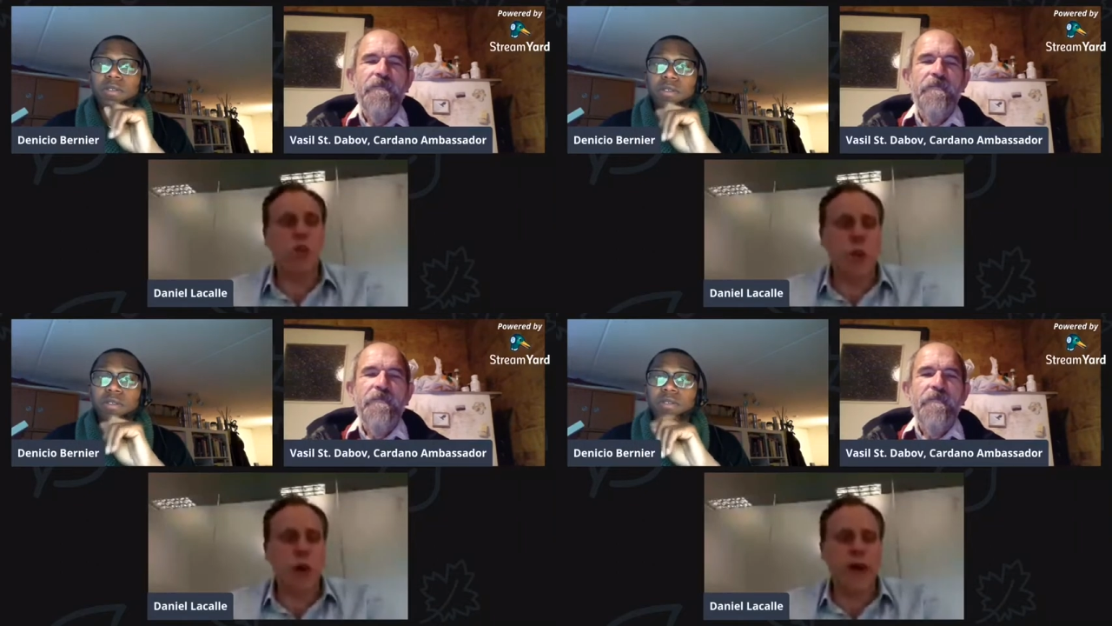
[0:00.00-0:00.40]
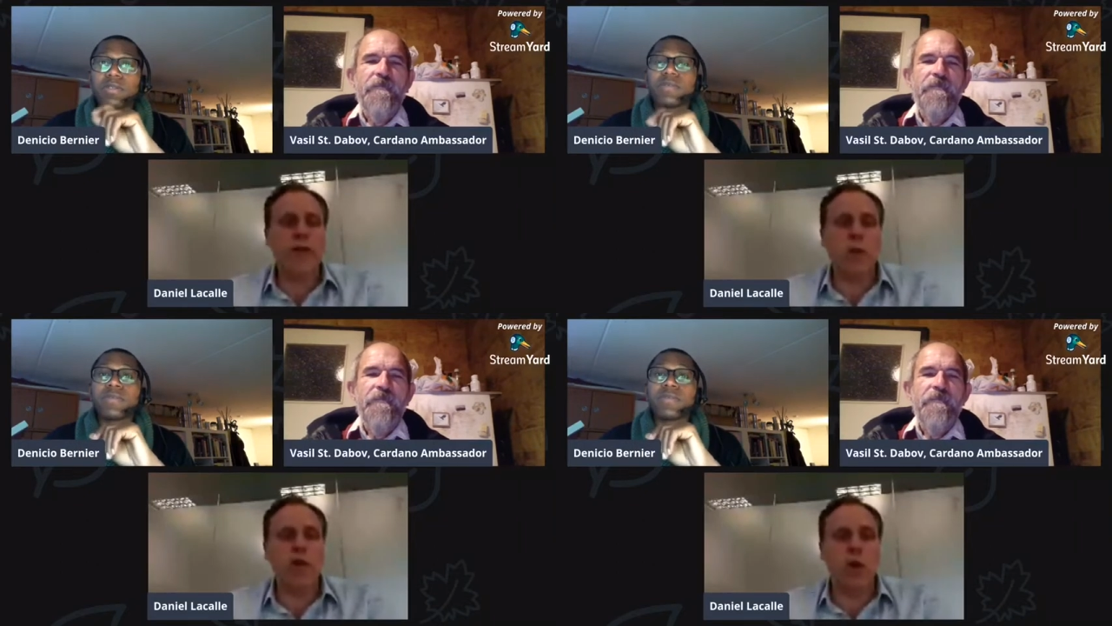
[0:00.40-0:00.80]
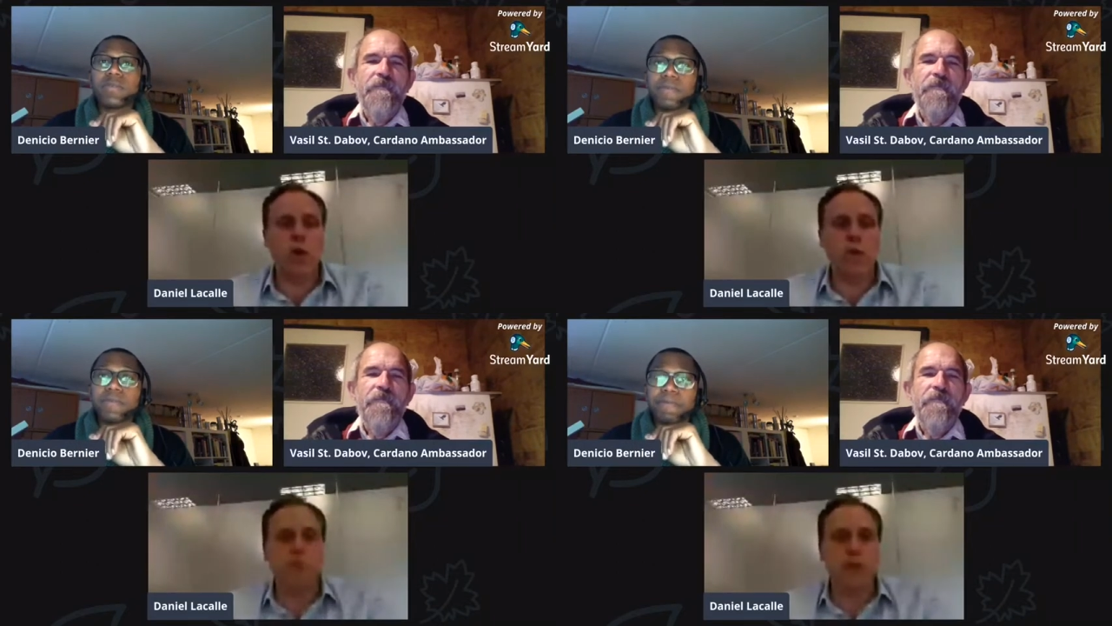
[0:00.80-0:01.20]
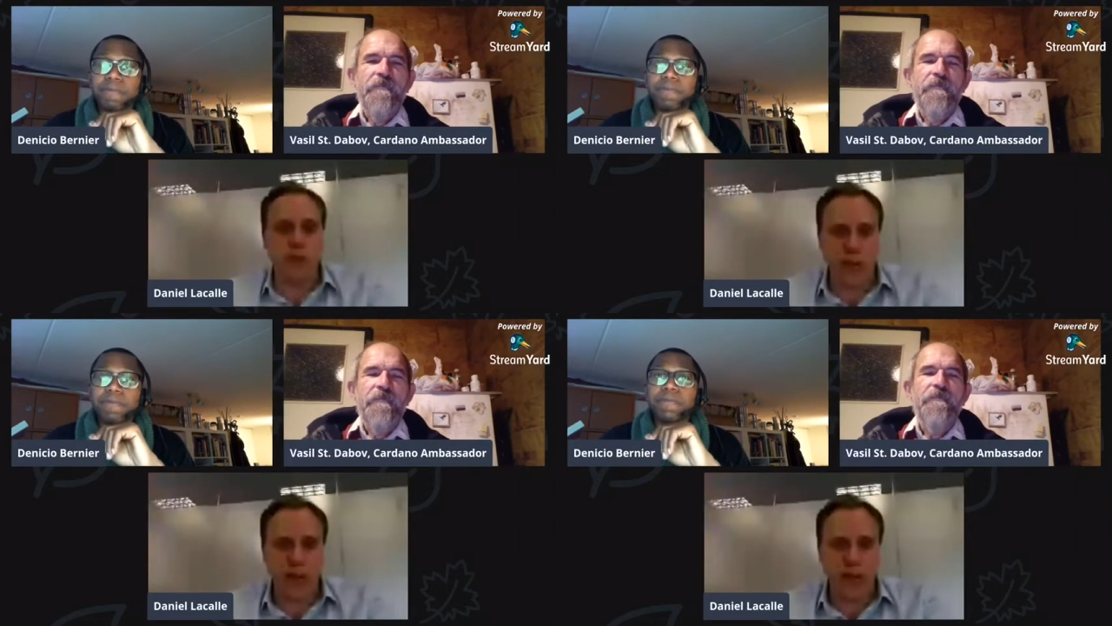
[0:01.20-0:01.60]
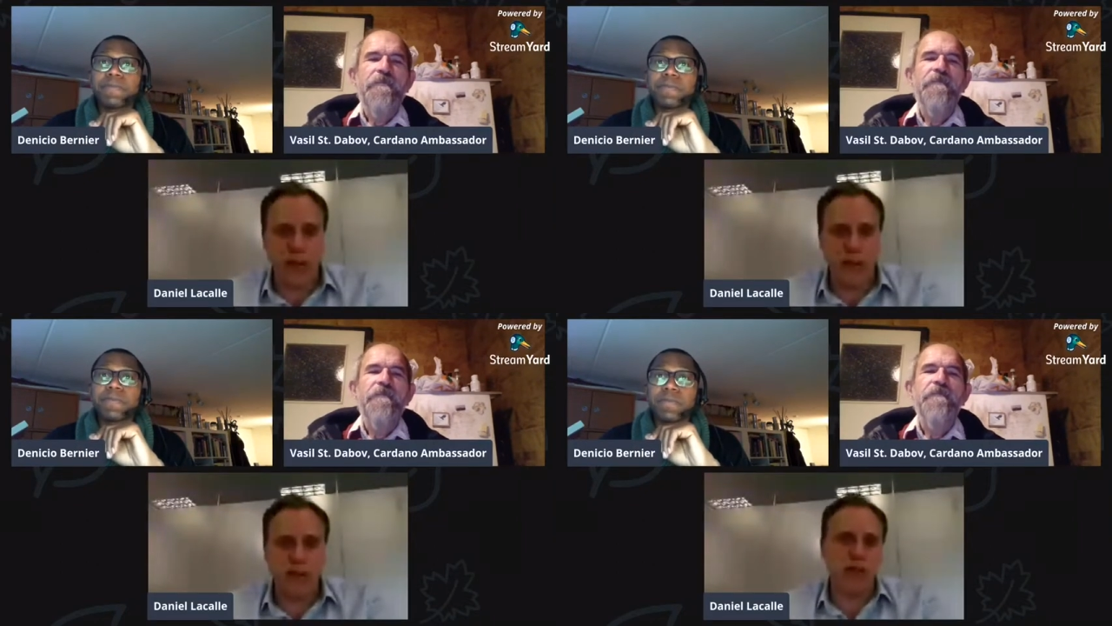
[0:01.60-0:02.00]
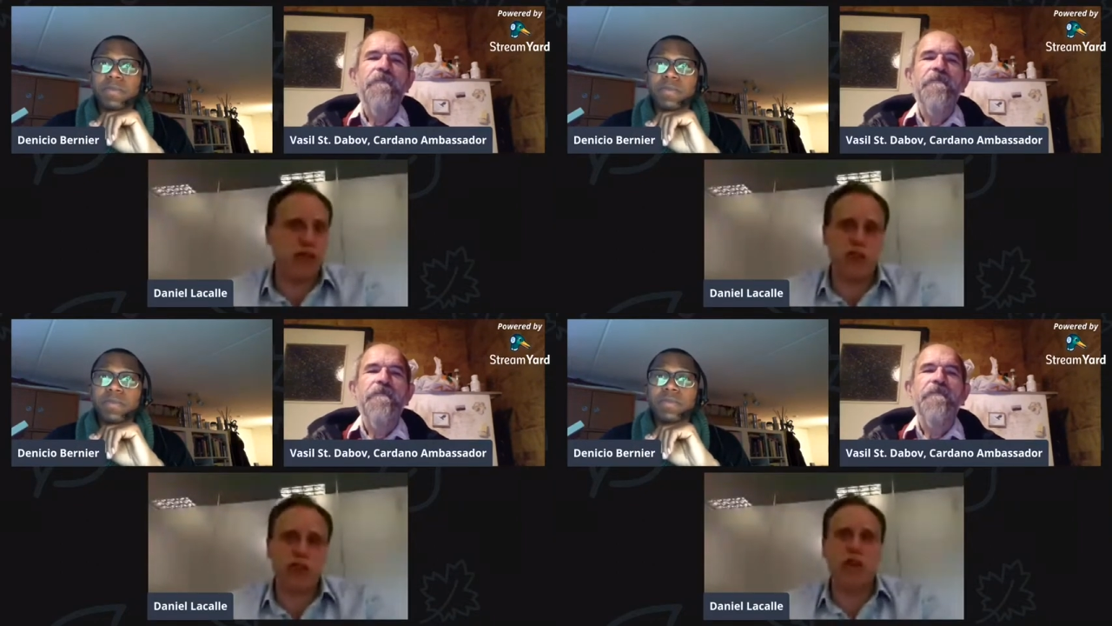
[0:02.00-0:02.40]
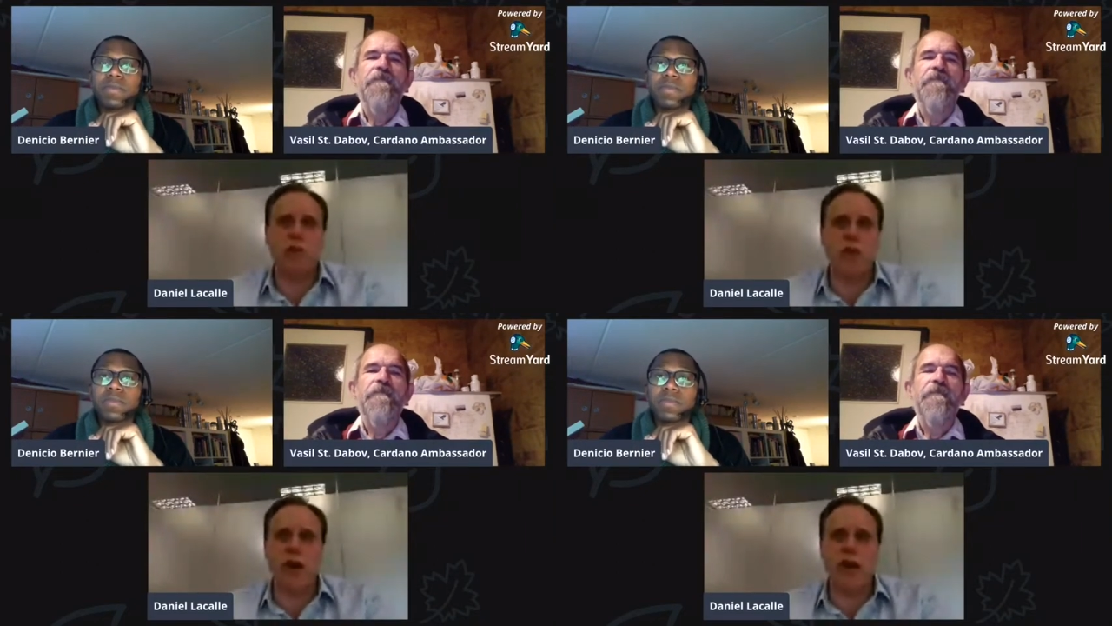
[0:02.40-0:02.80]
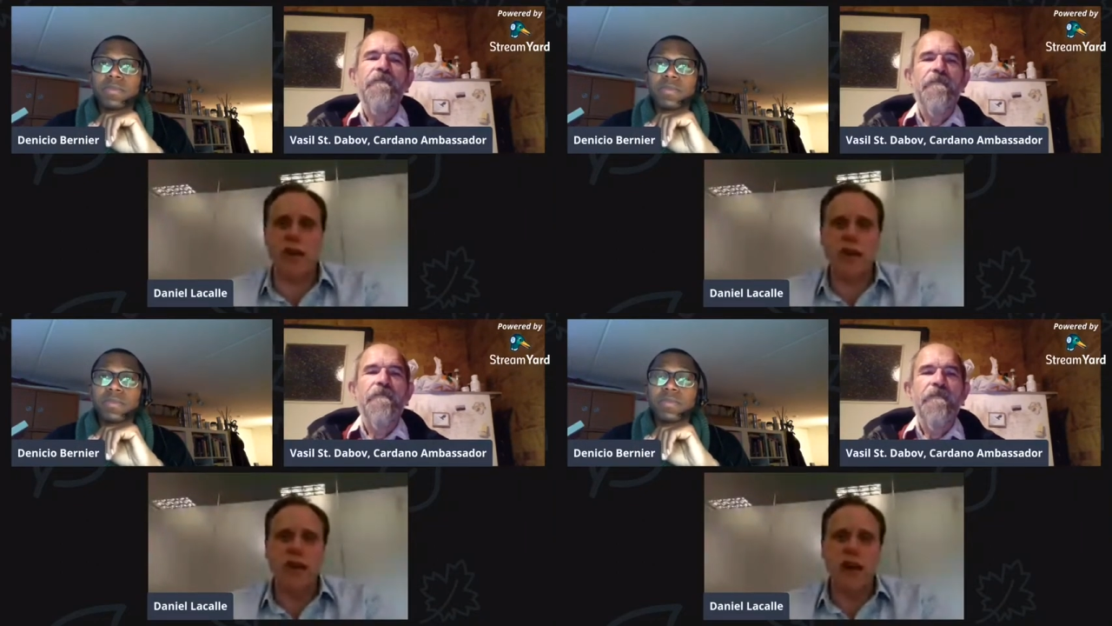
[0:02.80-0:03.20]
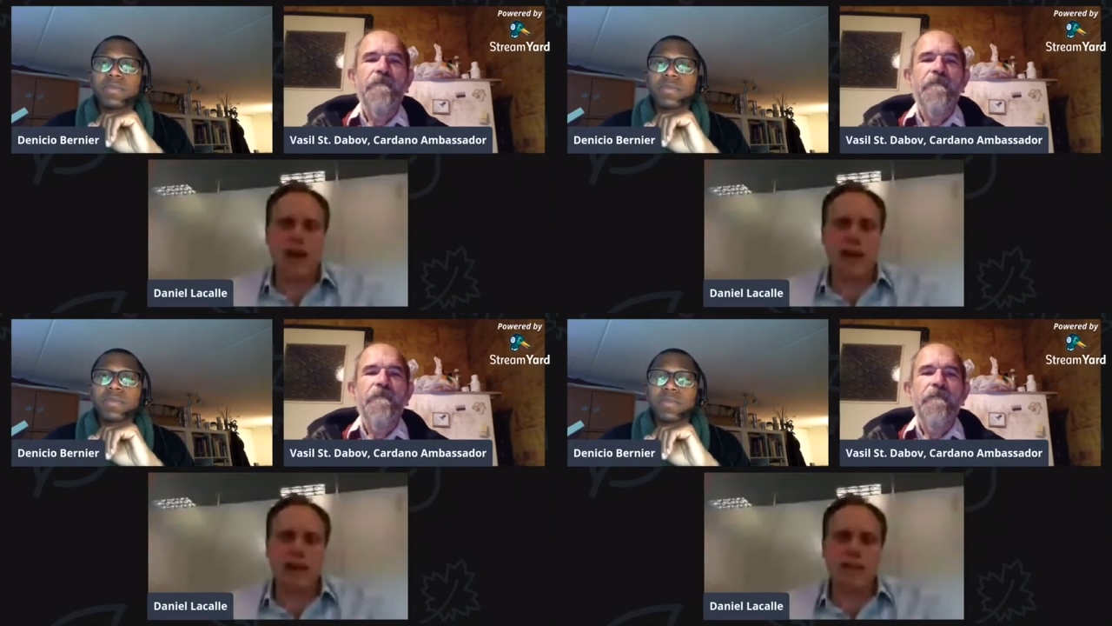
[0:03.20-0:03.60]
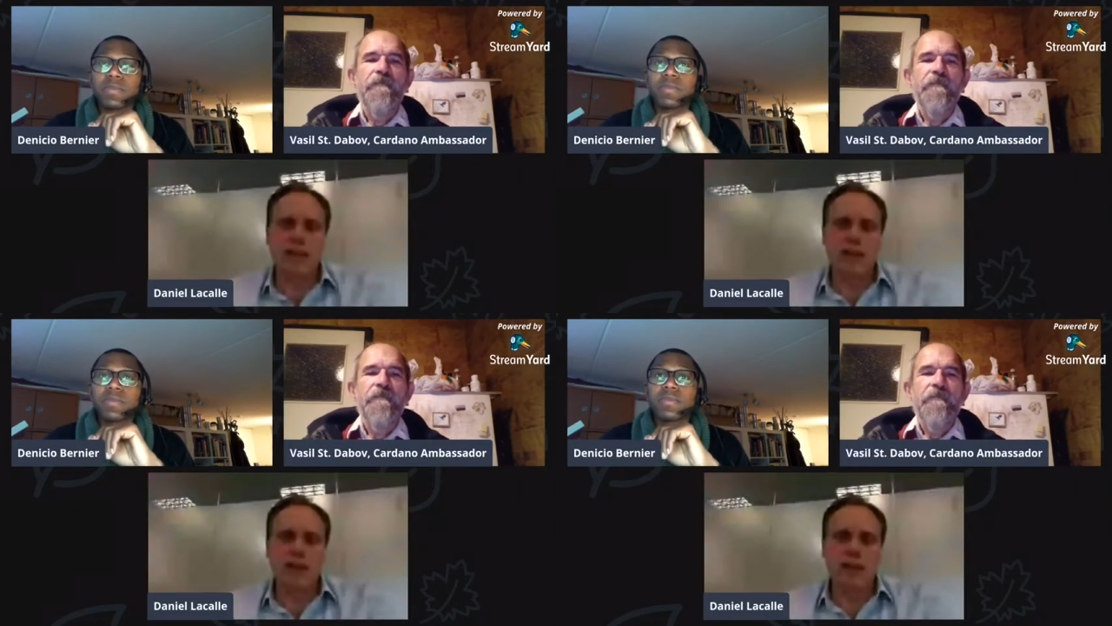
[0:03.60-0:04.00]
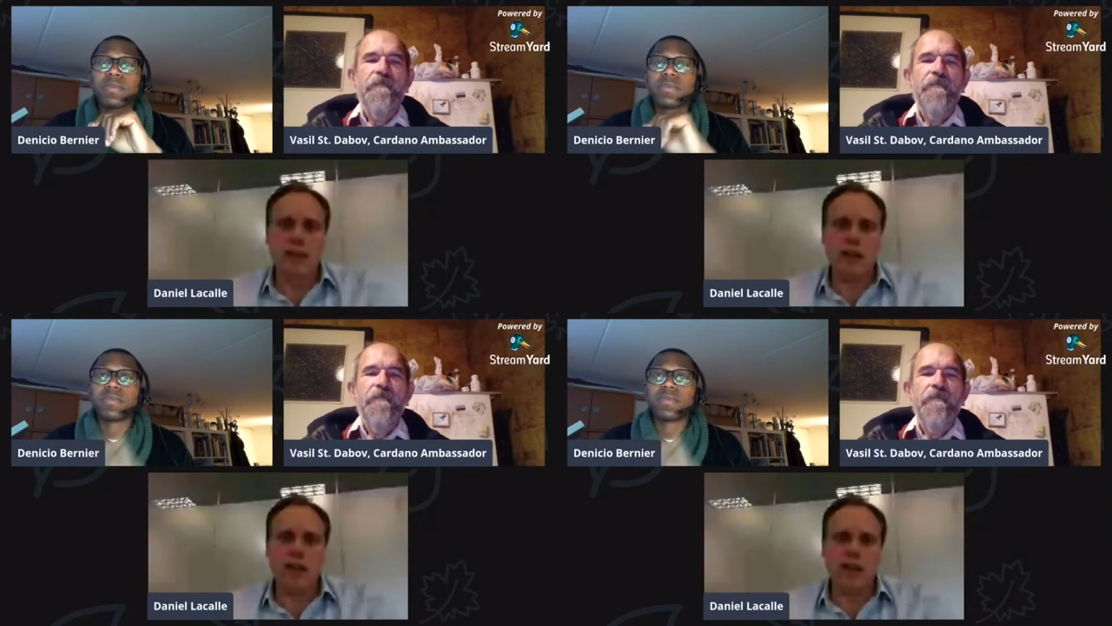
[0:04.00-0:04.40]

Speaker 1: way that we know them today, just the same way as uh,